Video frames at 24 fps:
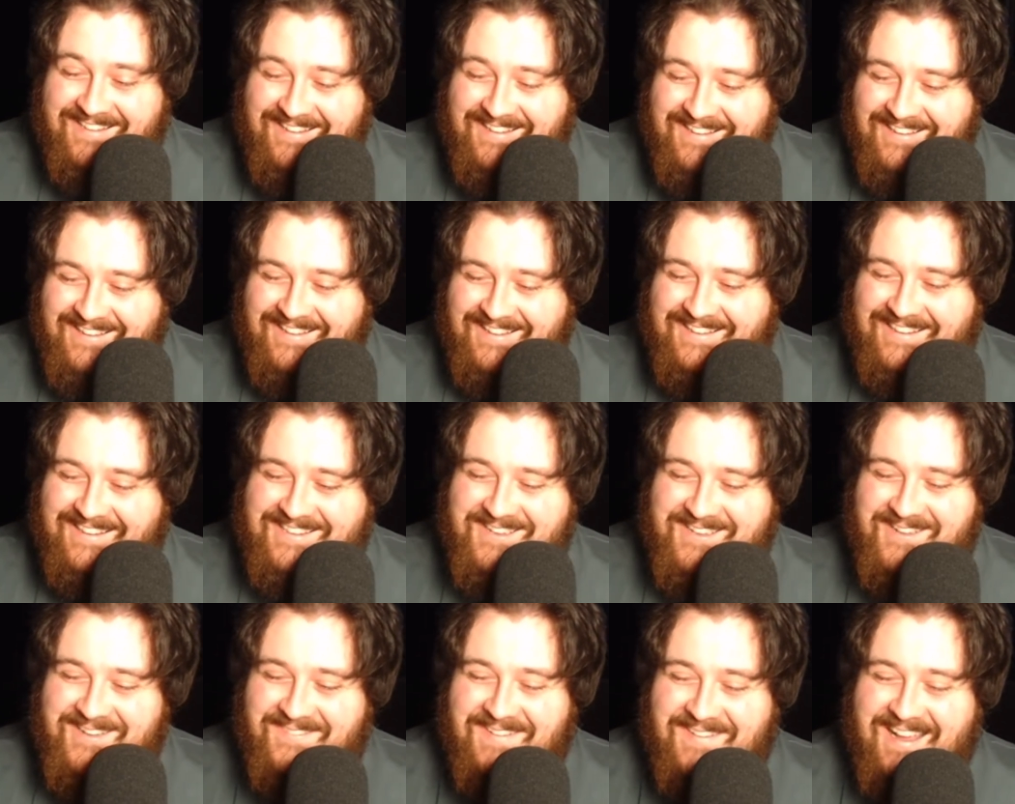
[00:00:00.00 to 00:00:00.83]
Can
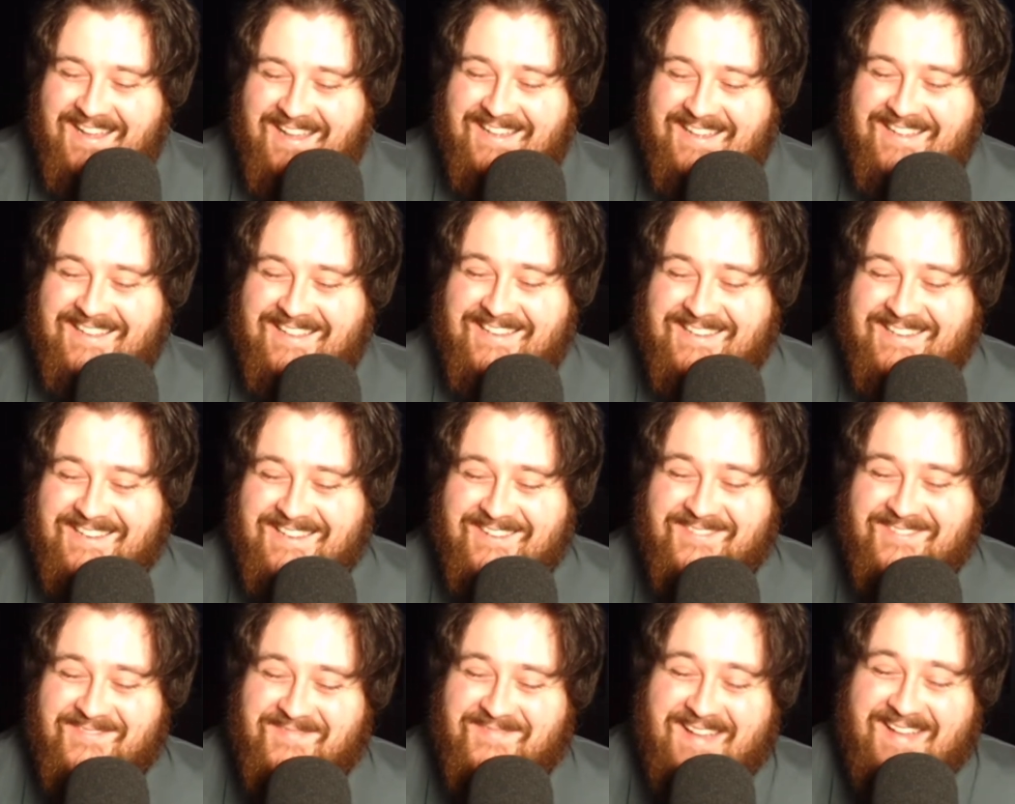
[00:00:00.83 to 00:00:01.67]
you, can
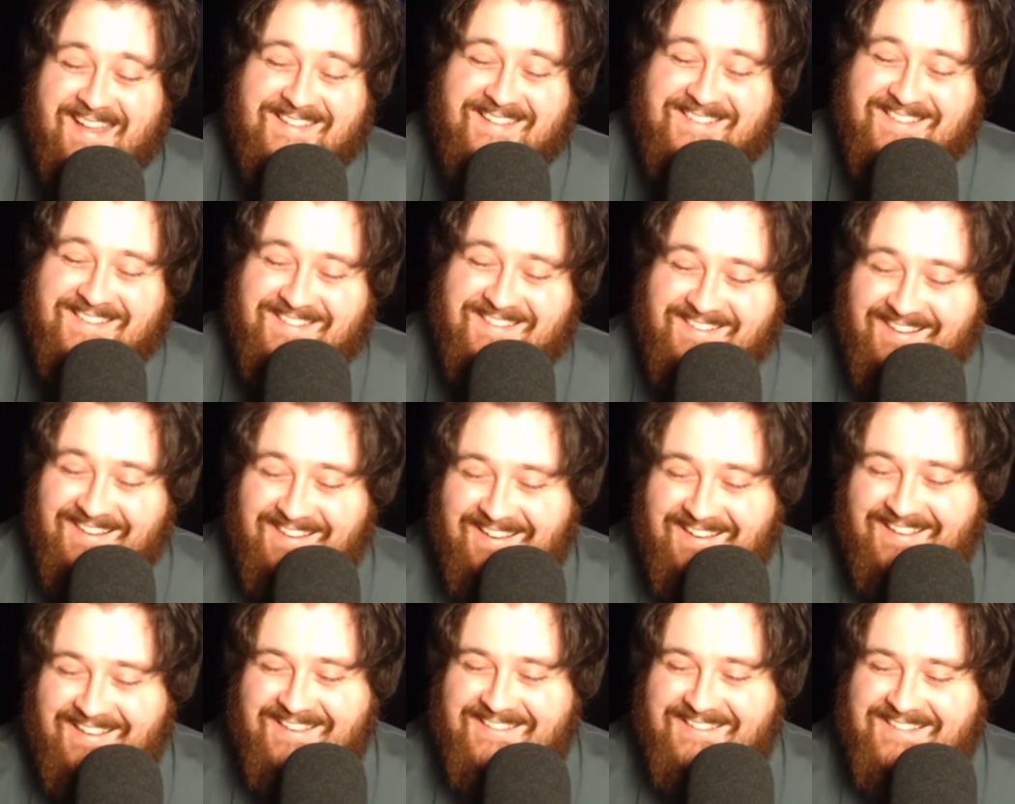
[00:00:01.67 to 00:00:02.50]
you imagine
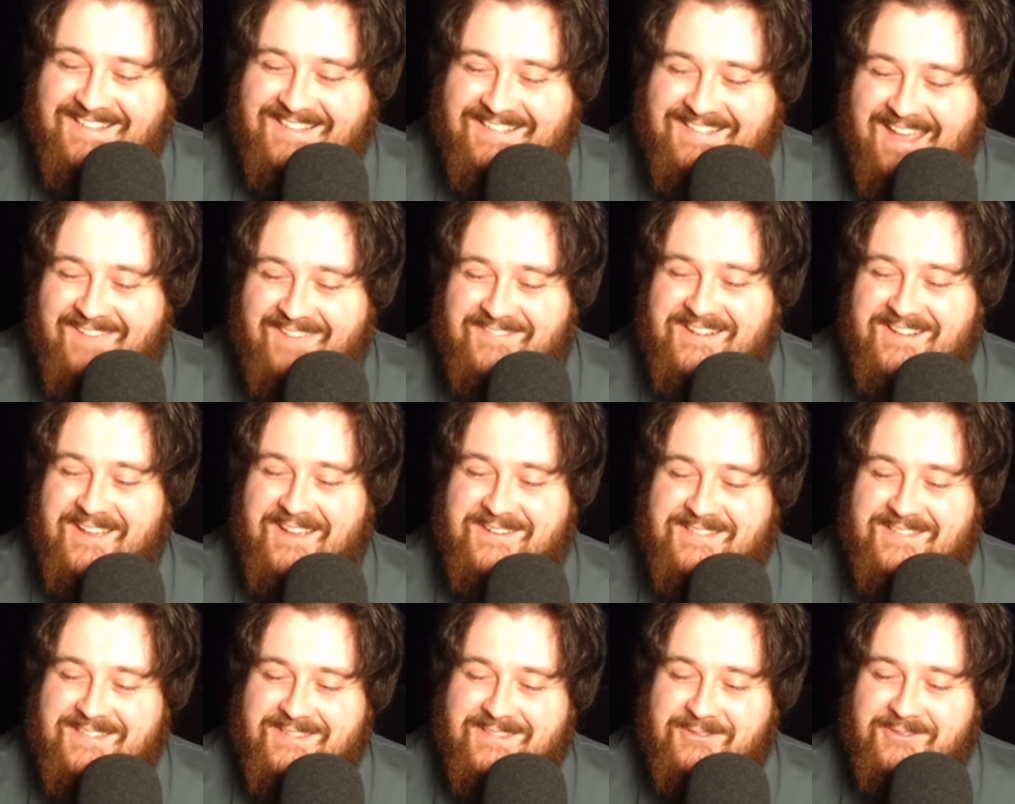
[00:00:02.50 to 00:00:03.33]
just having
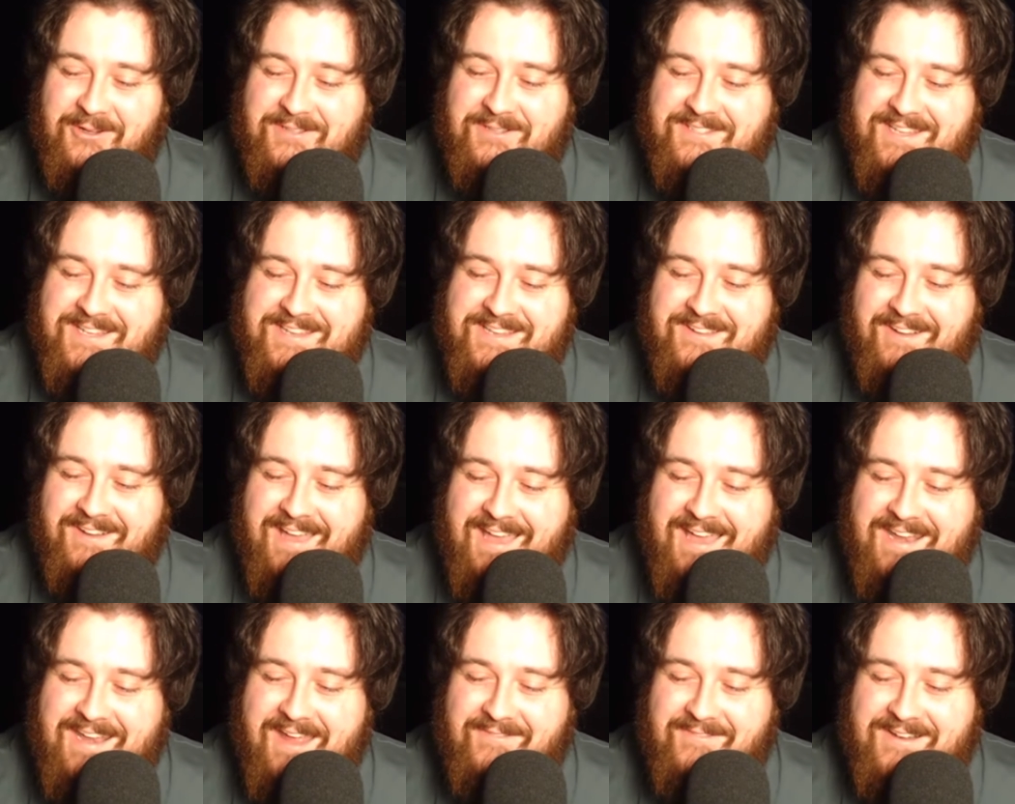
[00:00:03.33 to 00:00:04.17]
those thoughts in your
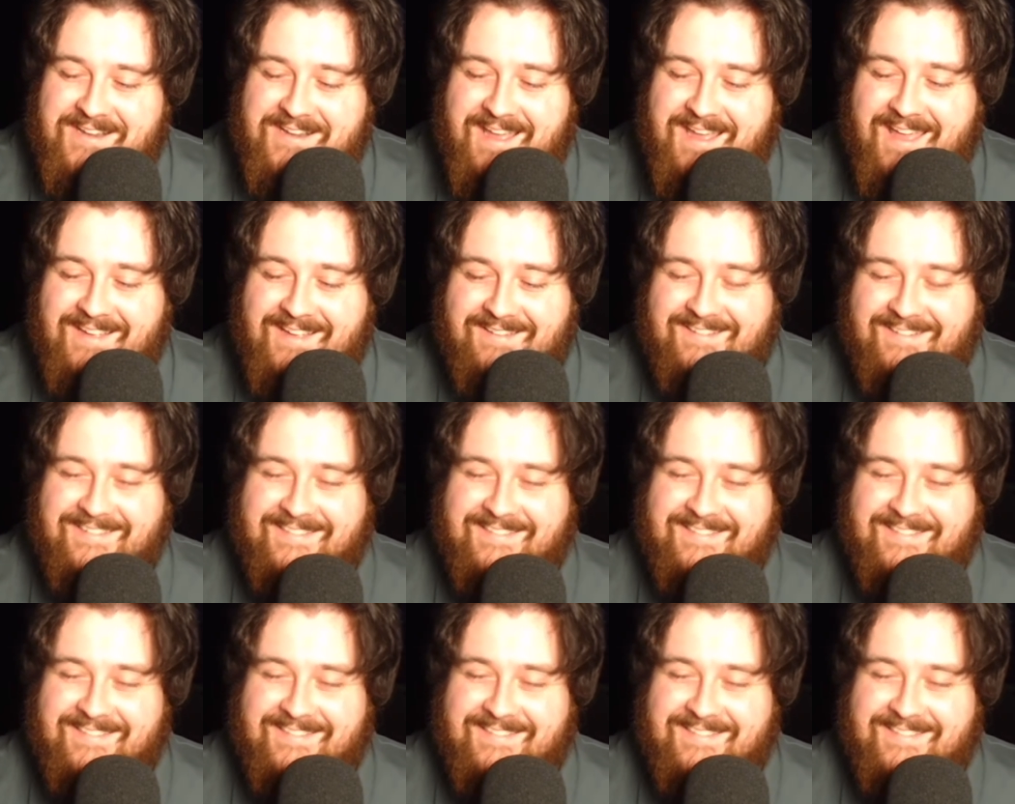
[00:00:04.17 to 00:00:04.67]
head every day?